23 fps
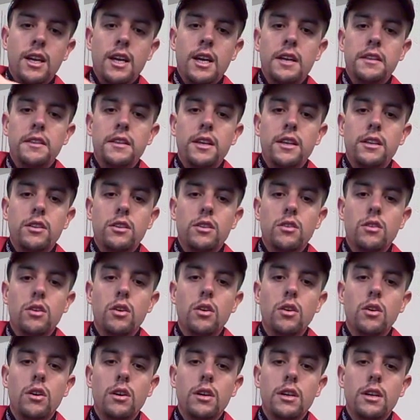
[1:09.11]
and then your
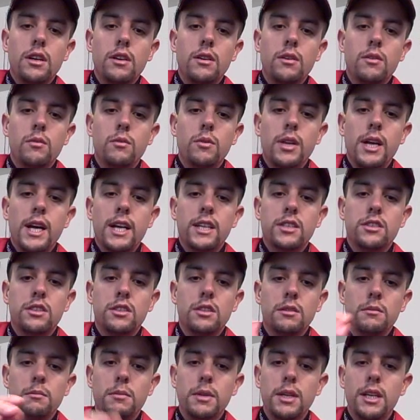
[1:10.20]
hook would
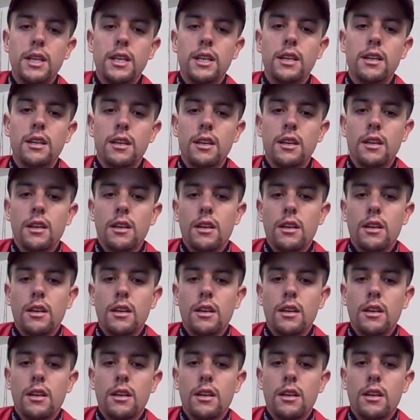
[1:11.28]
actually be